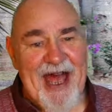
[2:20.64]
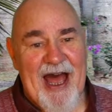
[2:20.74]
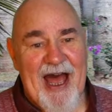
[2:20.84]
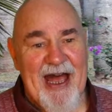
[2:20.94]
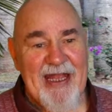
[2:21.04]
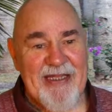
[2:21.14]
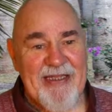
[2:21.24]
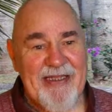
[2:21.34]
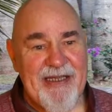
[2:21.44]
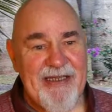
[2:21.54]

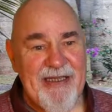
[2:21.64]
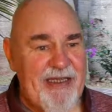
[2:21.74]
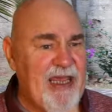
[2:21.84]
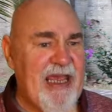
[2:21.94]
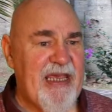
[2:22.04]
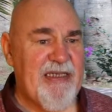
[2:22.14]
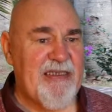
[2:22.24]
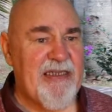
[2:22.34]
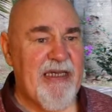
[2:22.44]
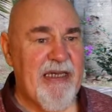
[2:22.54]
And the
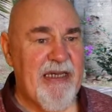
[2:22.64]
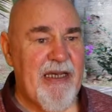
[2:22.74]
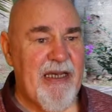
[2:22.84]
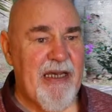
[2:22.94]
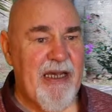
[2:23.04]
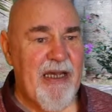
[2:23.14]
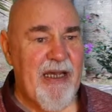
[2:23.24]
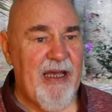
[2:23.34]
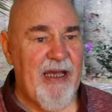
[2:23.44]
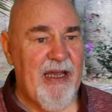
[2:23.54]
dates,
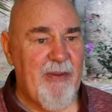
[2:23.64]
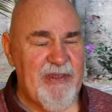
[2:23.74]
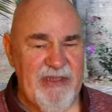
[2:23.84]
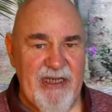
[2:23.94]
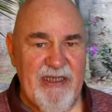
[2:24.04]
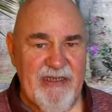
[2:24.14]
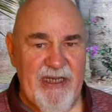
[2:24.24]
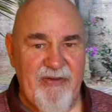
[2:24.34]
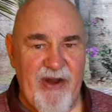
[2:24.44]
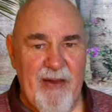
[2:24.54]
that was
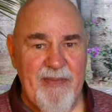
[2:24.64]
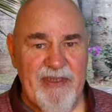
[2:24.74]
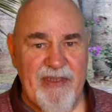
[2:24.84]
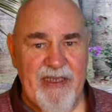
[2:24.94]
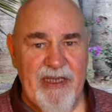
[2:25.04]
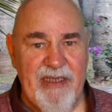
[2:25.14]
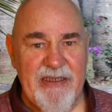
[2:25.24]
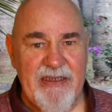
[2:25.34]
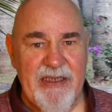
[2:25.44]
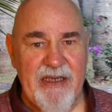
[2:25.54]
60 grams of
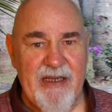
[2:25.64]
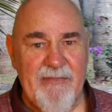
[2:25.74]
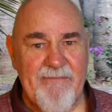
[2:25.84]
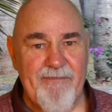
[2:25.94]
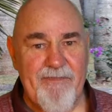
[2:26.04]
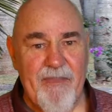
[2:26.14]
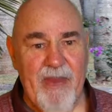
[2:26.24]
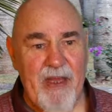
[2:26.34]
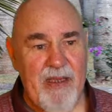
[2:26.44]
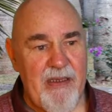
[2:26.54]
dates.
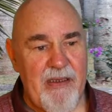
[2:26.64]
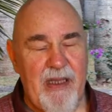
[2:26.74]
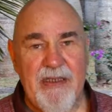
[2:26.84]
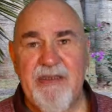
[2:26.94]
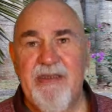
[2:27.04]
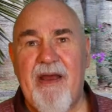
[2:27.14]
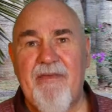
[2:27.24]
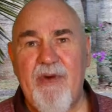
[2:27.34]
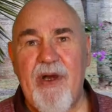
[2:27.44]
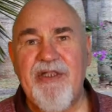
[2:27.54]

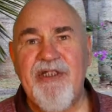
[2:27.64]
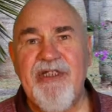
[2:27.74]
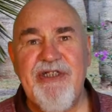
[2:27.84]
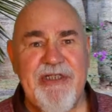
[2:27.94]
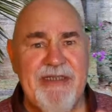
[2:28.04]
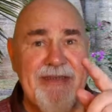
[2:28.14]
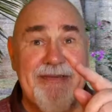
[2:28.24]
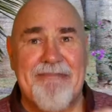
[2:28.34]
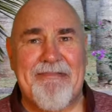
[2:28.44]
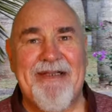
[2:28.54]
I've got a cheat sheet.
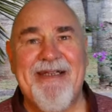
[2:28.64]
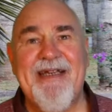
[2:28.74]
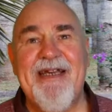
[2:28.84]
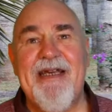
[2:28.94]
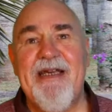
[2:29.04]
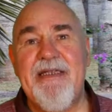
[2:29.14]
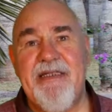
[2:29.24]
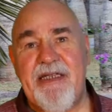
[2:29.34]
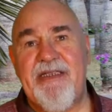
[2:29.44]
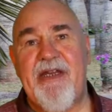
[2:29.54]

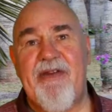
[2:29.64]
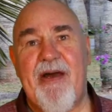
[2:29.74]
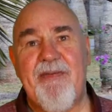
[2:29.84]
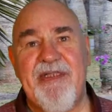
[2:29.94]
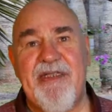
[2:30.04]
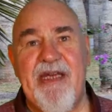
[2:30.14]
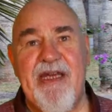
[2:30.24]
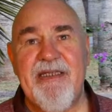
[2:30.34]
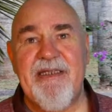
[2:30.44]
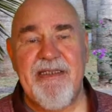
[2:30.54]
60 grams of
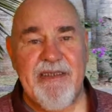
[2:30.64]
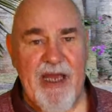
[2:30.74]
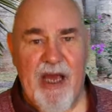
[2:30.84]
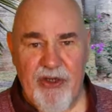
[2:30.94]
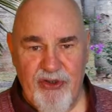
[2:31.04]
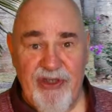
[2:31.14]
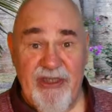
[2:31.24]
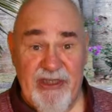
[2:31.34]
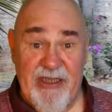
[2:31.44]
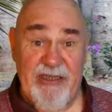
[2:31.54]
dates is
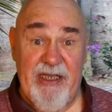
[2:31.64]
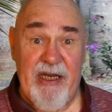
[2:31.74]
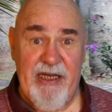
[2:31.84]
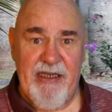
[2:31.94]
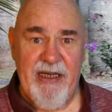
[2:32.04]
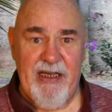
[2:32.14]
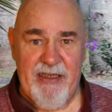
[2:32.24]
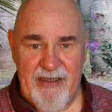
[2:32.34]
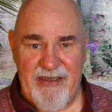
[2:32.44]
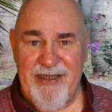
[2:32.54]
169
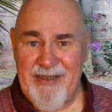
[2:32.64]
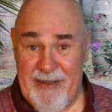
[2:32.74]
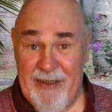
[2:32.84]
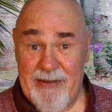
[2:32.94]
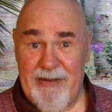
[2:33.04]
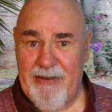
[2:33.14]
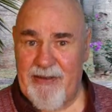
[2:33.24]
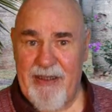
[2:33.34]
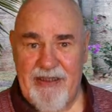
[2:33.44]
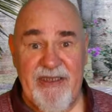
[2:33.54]
calories. That's
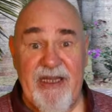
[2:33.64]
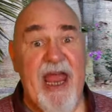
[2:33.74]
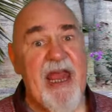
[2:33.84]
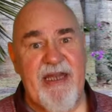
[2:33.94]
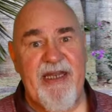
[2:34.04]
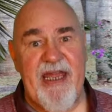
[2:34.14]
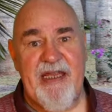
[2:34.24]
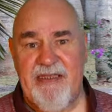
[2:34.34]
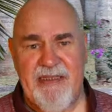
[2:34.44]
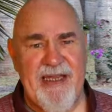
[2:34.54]
10
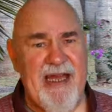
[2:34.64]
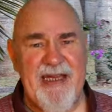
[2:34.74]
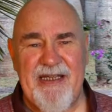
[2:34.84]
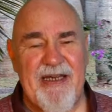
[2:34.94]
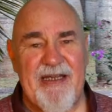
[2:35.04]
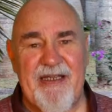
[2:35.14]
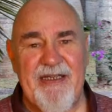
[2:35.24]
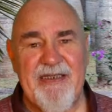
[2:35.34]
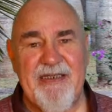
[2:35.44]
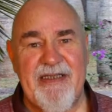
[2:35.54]
dates, that's high in calories.